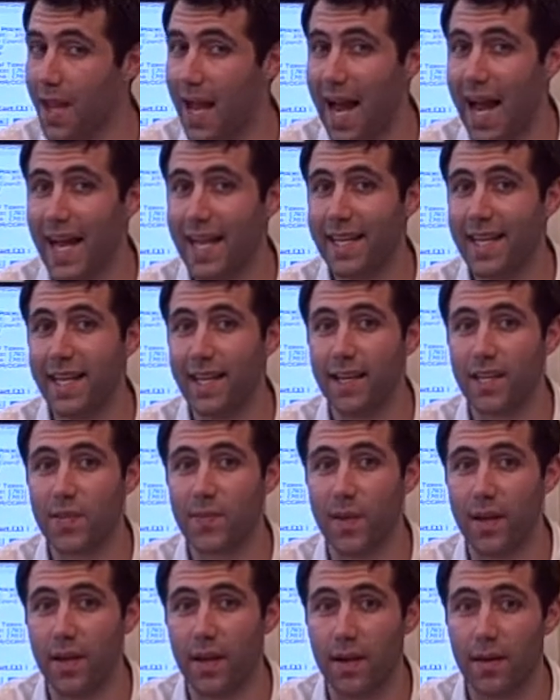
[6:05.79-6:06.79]
I can't
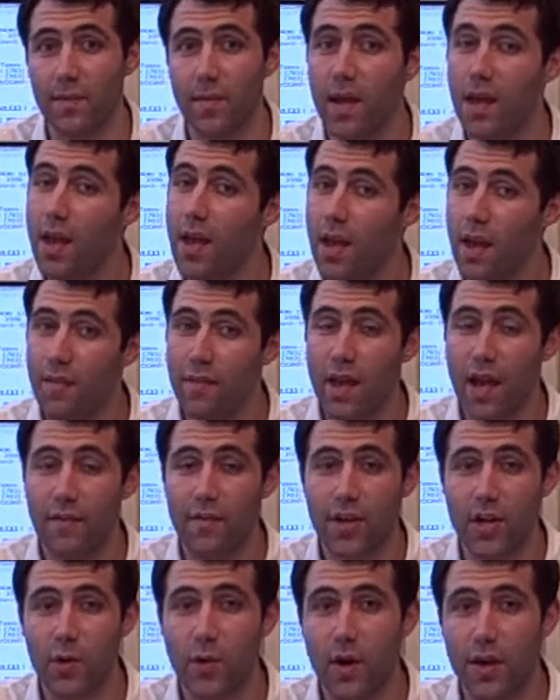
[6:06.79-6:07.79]
explain it. If you have
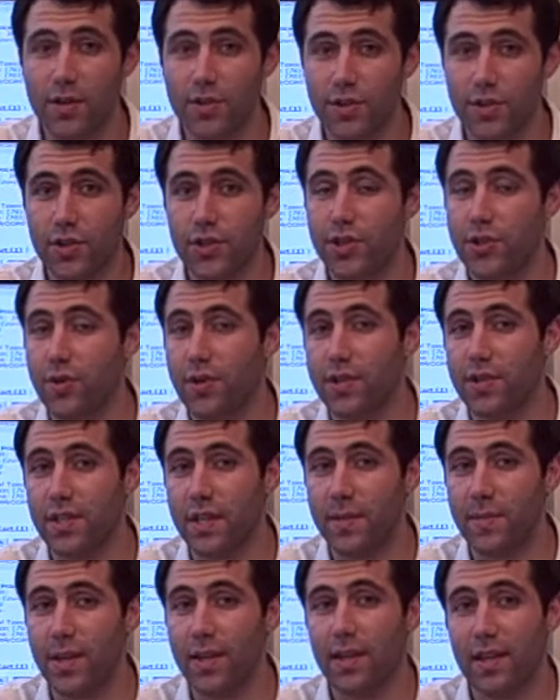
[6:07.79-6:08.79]
any questions, shoot us an
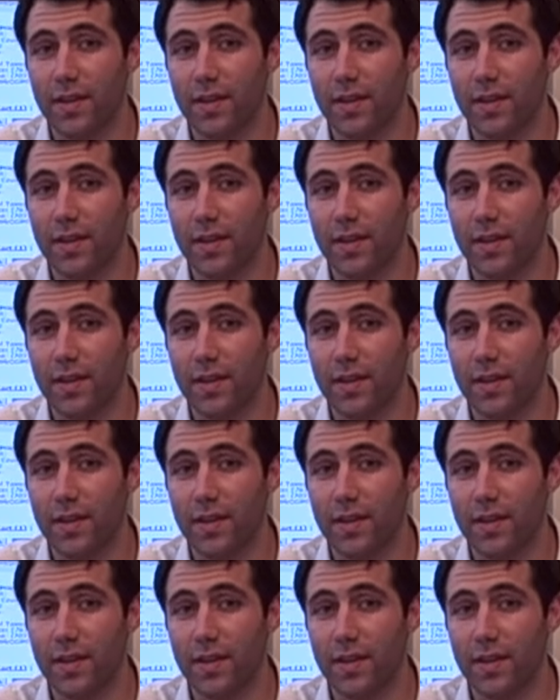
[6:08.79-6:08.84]
email.